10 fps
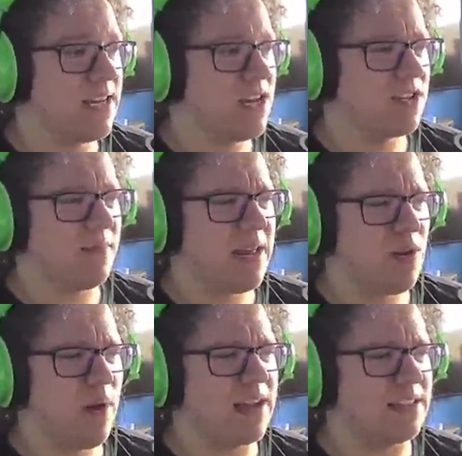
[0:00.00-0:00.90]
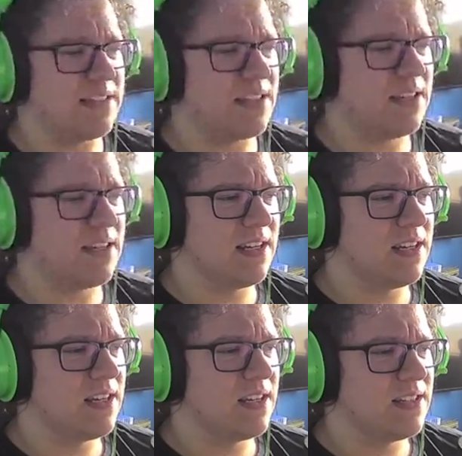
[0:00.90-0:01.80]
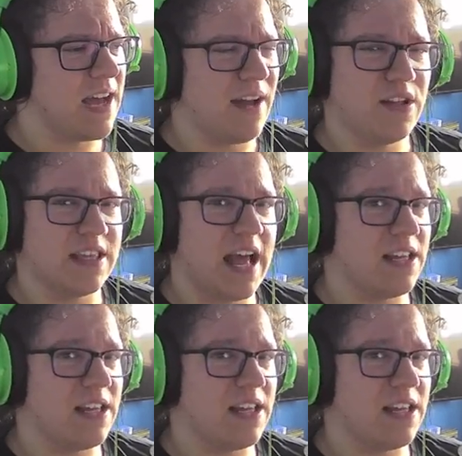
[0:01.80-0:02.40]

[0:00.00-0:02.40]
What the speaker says: So in many ways, I have to thank